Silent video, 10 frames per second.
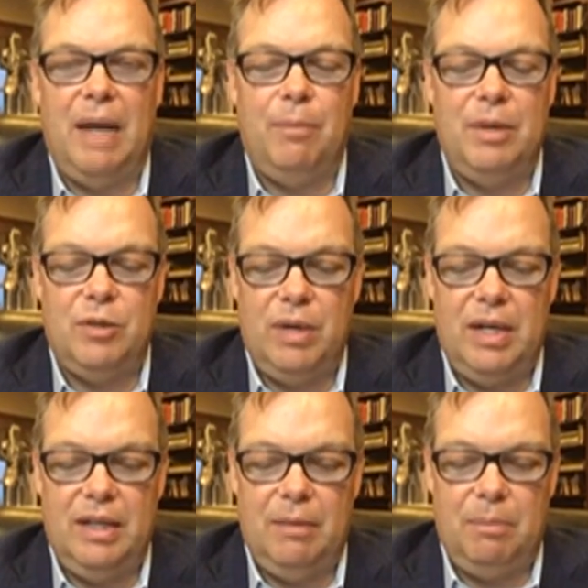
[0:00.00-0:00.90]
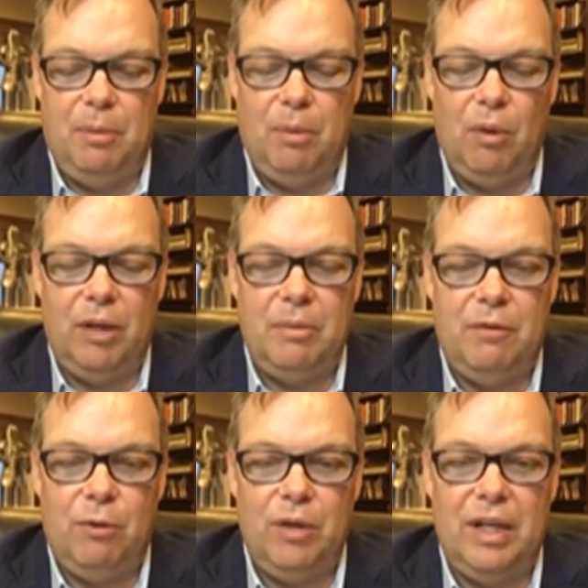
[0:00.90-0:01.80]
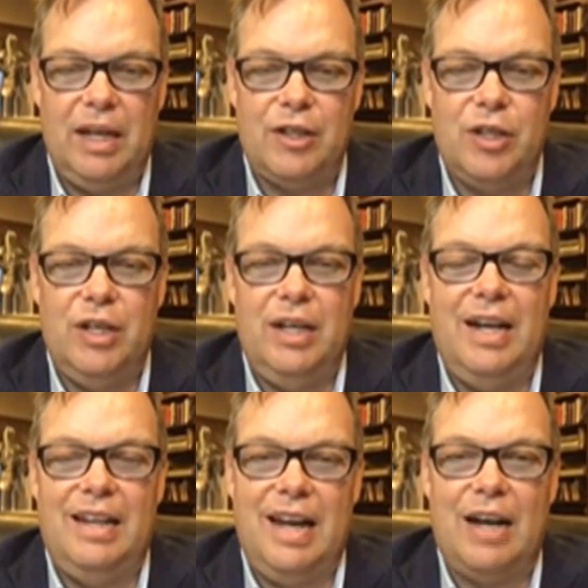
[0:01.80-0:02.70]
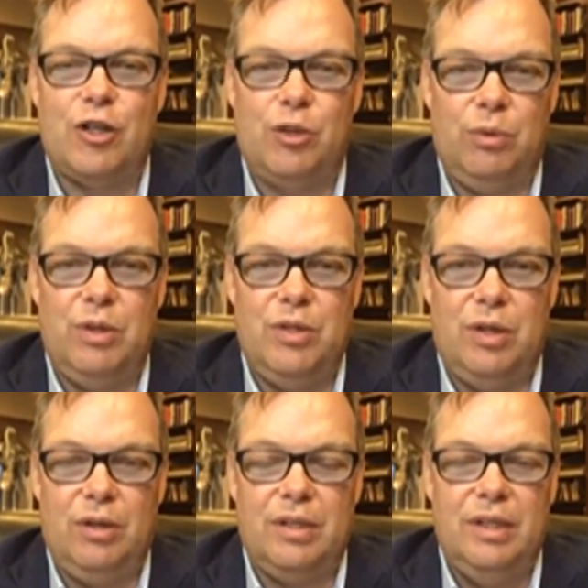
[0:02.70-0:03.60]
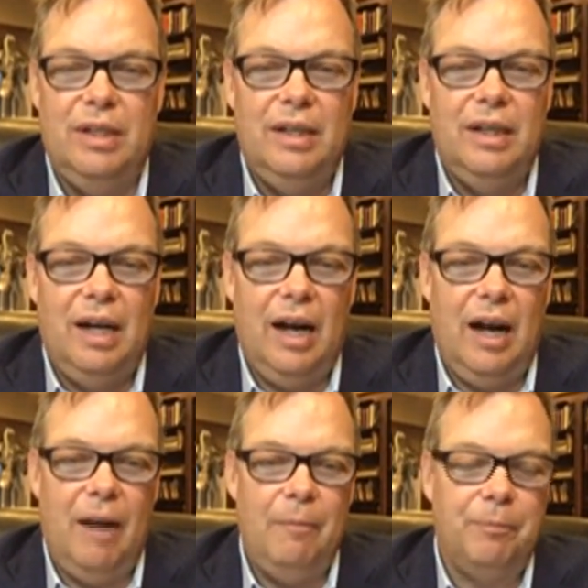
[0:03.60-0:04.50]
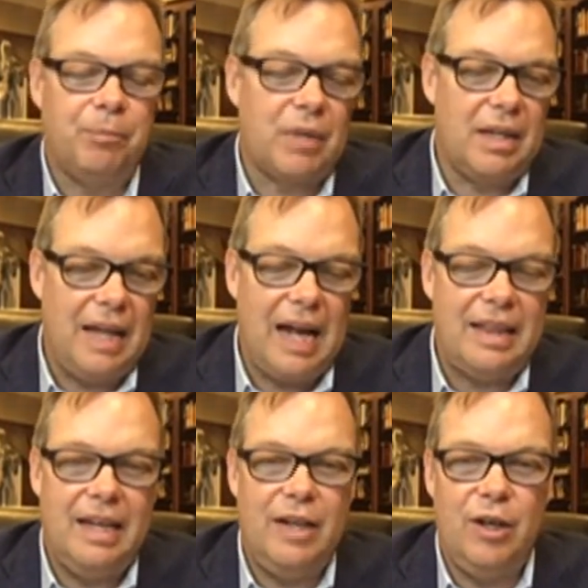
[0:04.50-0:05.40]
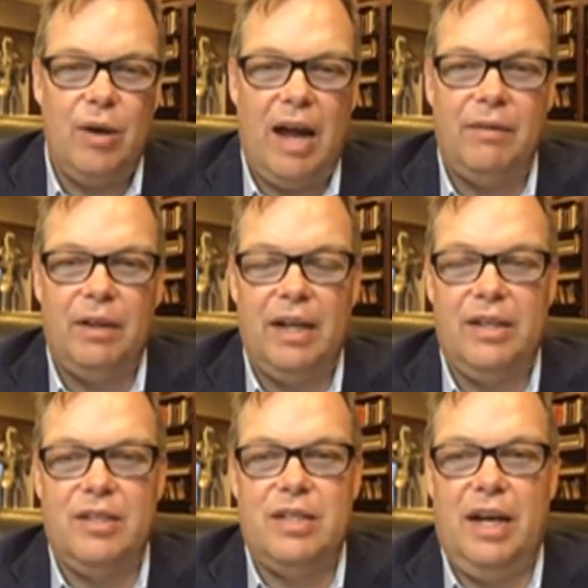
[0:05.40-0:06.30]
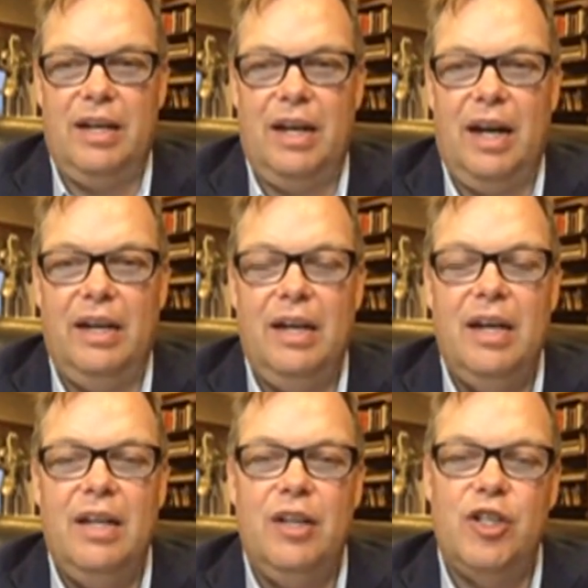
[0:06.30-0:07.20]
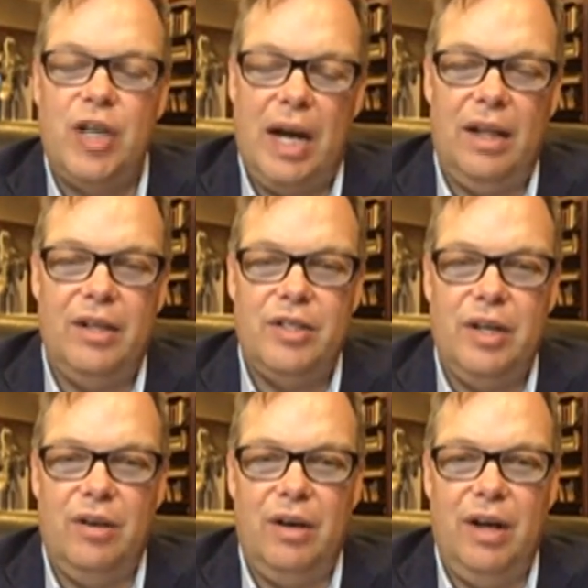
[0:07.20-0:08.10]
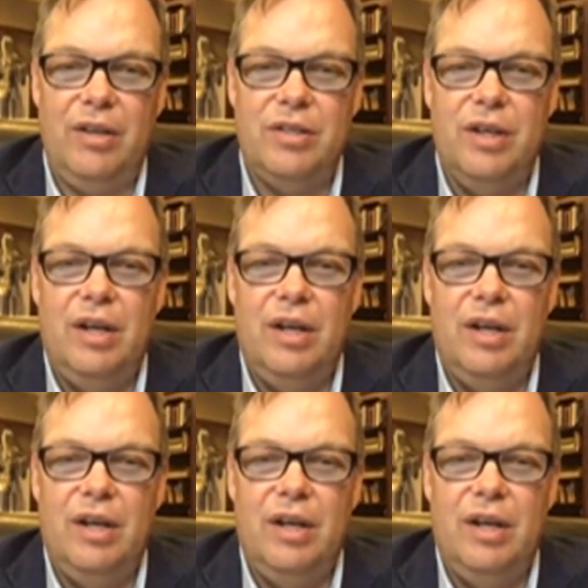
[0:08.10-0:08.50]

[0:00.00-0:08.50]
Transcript: between the polling before the election and the actual result. That they do have a leg to stand on. The challenge here is,